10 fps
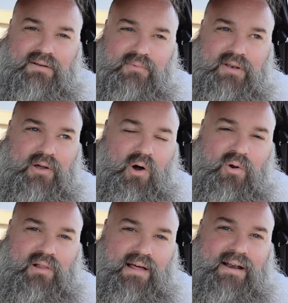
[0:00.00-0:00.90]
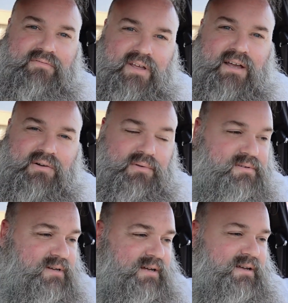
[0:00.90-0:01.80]
When you own a lot of
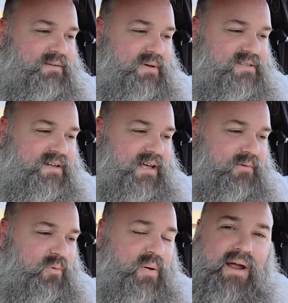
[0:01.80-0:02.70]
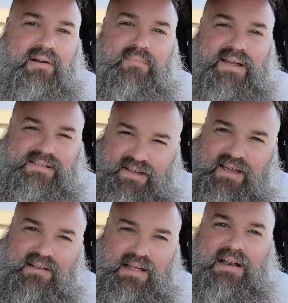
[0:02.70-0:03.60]
vehicles, it means you got to repair and
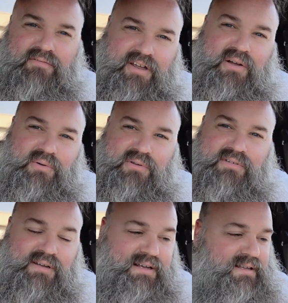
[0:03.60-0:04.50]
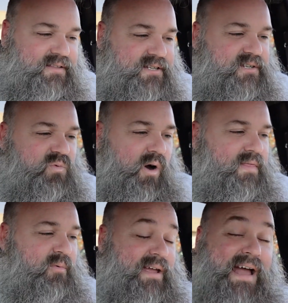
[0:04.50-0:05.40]
maintain a lot of vehicles. This is one that we